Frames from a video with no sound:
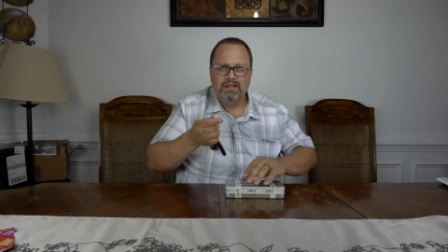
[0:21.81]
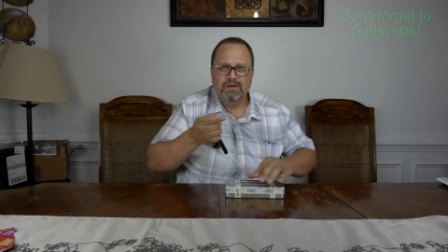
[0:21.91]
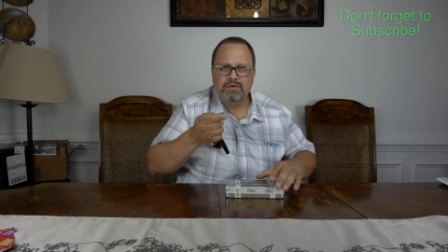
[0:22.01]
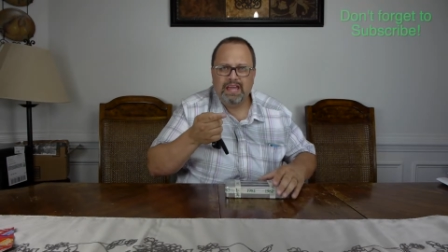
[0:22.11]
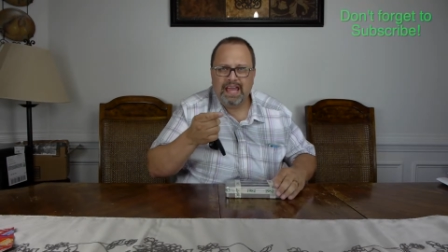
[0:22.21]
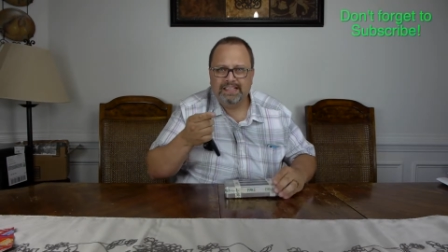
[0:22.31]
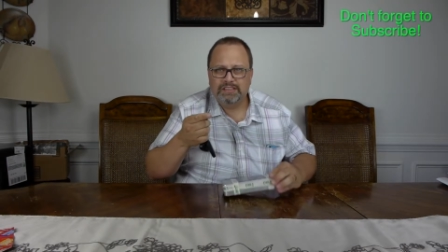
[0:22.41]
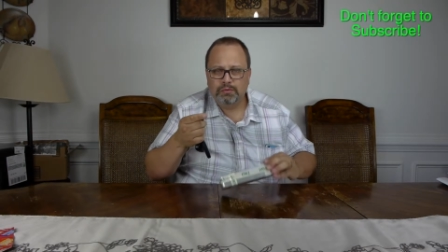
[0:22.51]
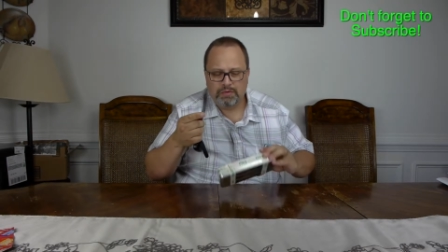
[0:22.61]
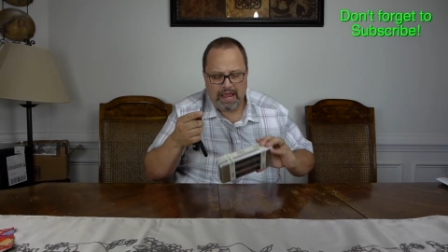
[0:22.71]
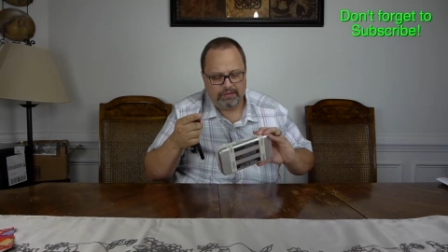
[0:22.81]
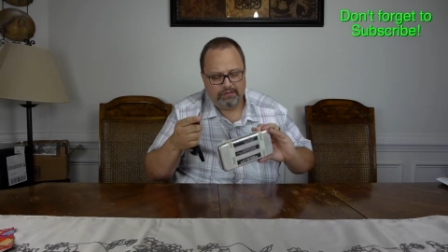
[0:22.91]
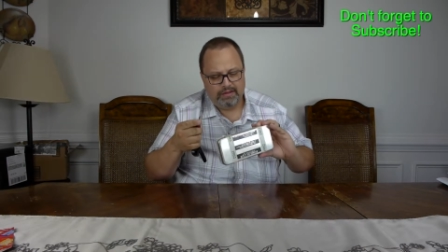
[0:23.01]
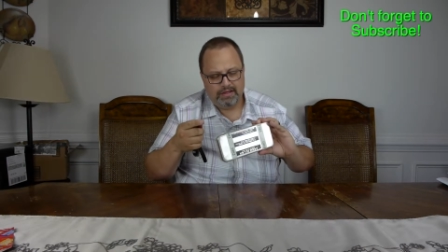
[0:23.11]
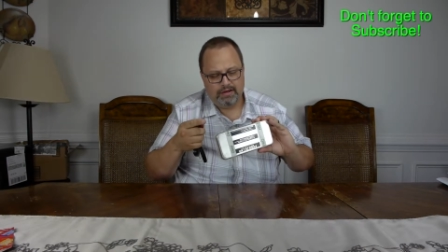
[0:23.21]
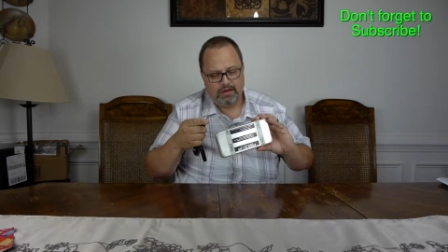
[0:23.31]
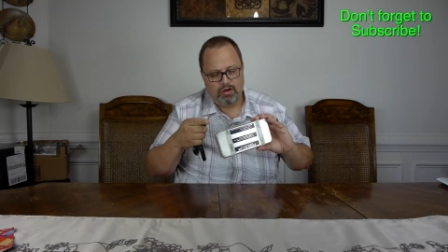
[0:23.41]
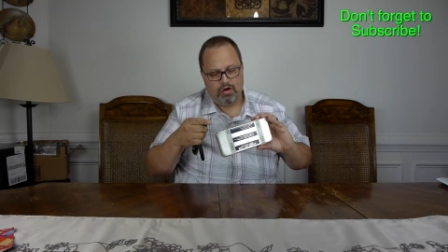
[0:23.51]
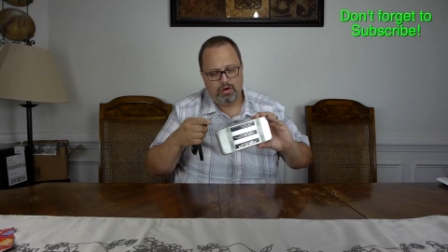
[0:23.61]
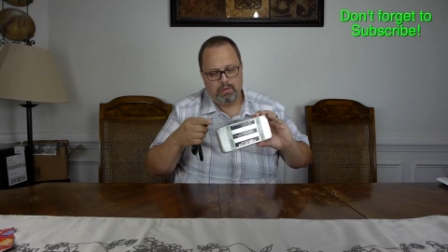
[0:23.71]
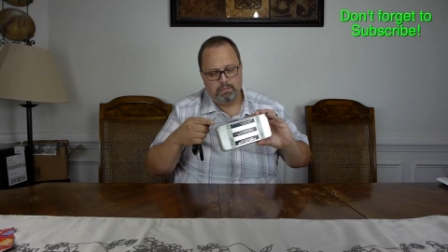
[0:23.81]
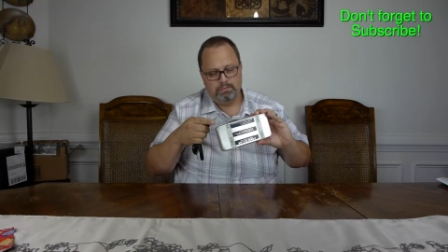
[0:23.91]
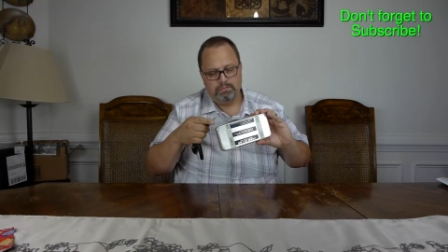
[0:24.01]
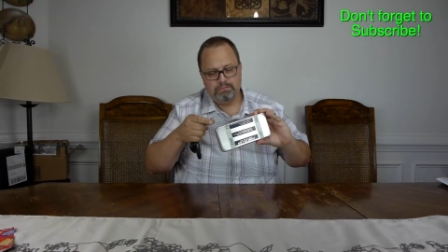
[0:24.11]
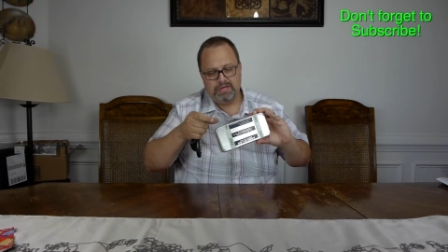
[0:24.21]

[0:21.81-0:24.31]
Okay, so rather than um,